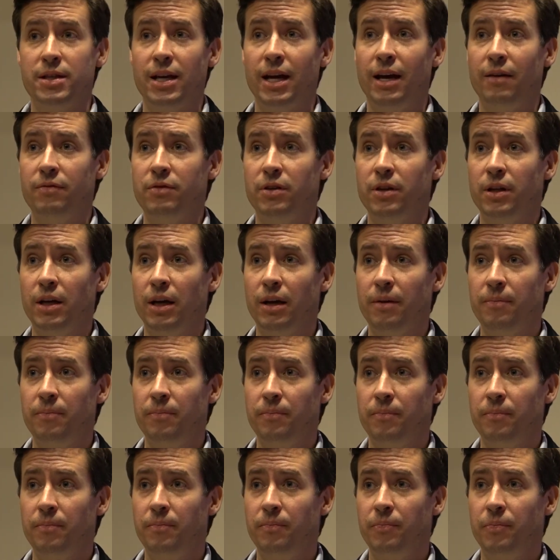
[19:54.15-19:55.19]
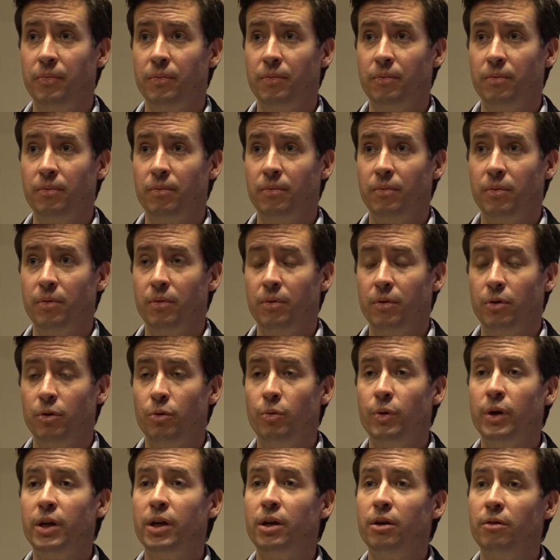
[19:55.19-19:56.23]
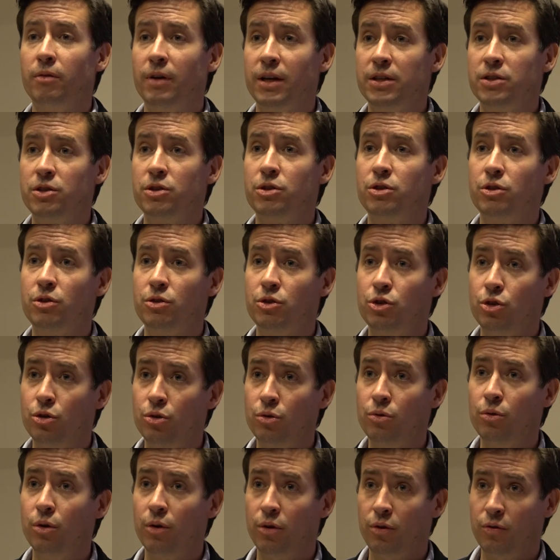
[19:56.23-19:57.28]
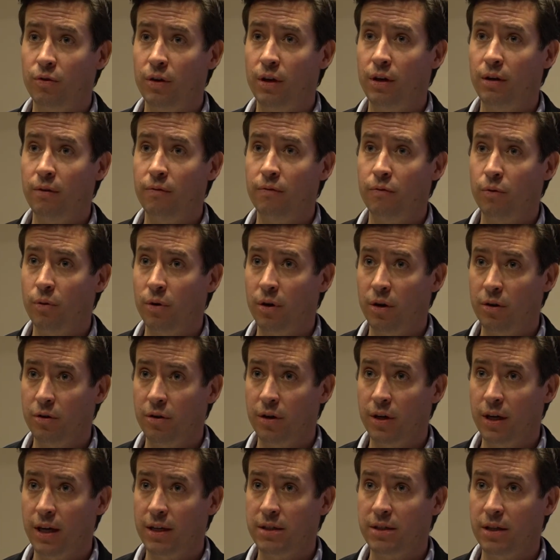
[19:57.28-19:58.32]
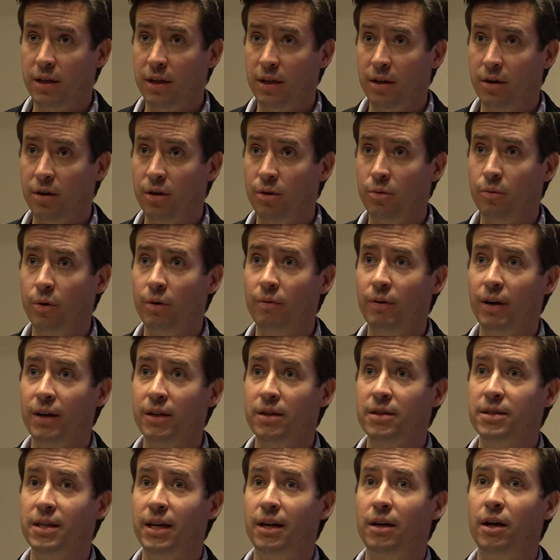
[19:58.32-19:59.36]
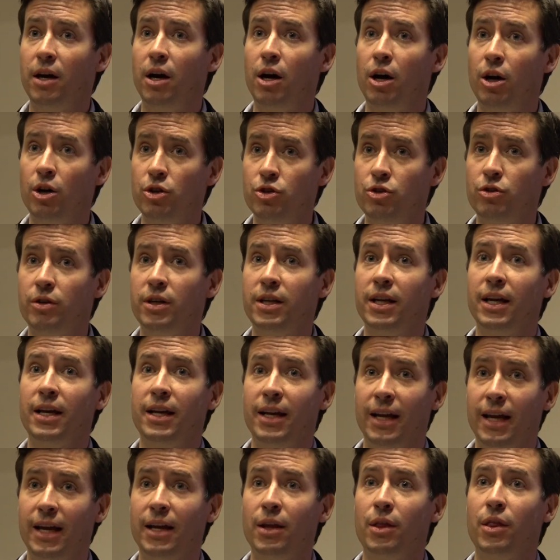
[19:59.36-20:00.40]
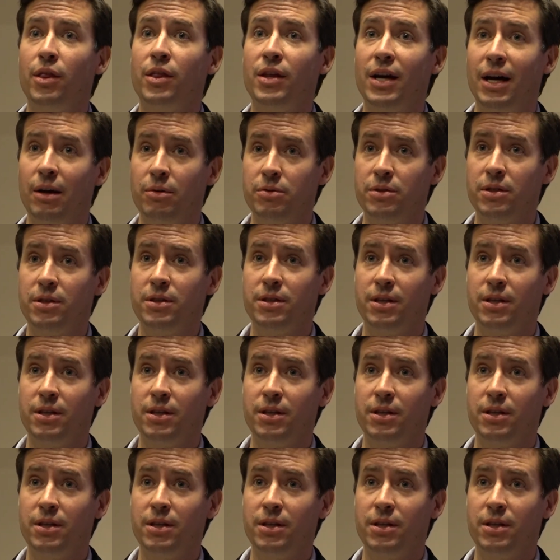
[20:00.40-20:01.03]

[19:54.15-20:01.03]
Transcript: after that. We can arrest 200 or 400 guys a year. We ran this ad 108,000